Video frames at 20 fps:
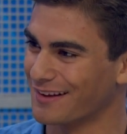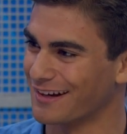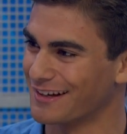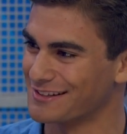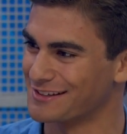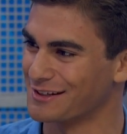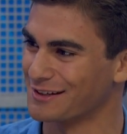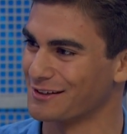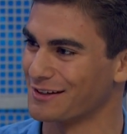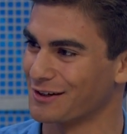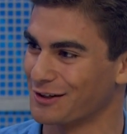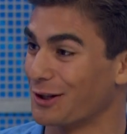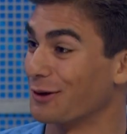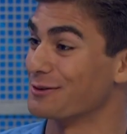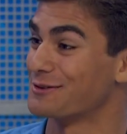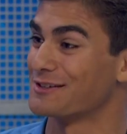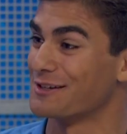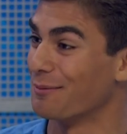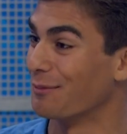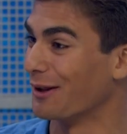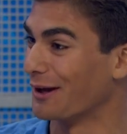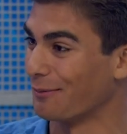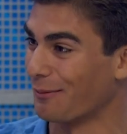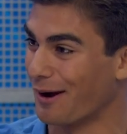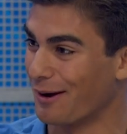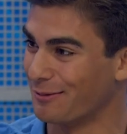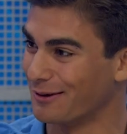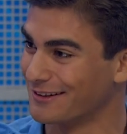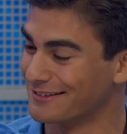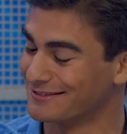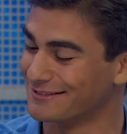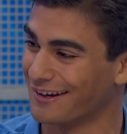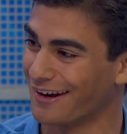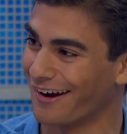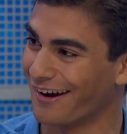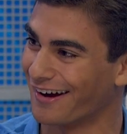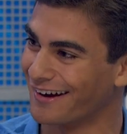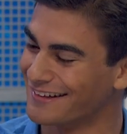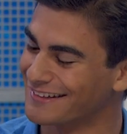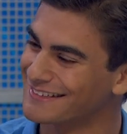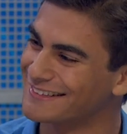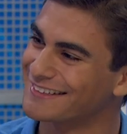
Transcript: a close sibling, maybe. Yeah. How,